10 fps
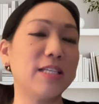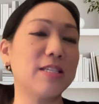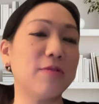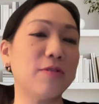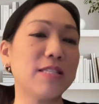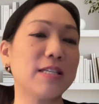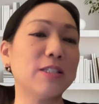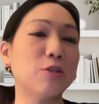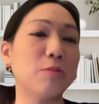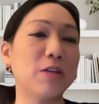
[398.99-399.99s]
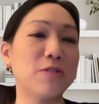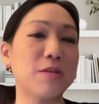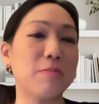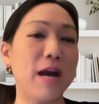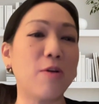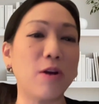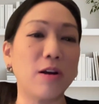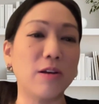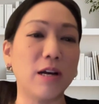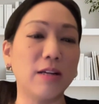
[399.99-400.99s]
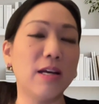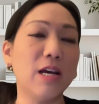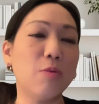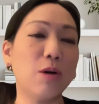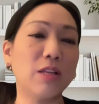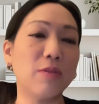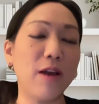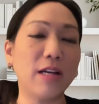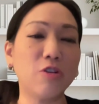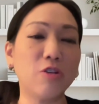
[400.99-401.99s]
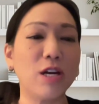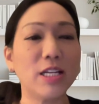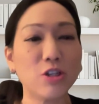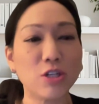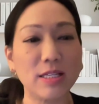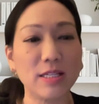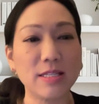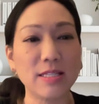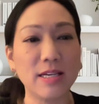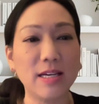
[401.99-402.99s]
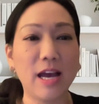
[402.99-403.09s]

of give us a little bit of some background on what lymphatic drainage is,